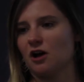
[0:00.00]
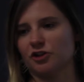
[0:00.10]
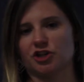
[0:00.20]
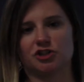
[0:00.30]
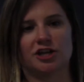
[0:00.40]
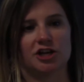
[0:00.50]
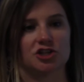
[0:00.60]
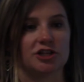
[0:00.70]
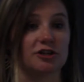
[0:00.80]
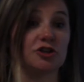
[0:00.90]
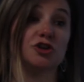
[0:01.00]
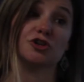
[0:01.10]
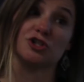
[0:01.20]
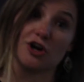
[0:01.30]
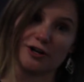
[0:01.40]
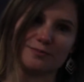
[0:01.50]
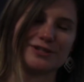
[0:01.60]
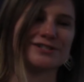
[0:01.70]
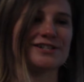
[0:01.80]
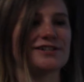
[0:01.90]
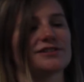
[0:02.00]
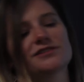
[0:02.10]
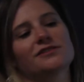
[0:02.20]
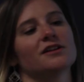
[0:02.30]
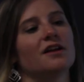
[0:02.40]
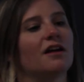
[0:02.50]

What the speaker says: college education. You're starting a business.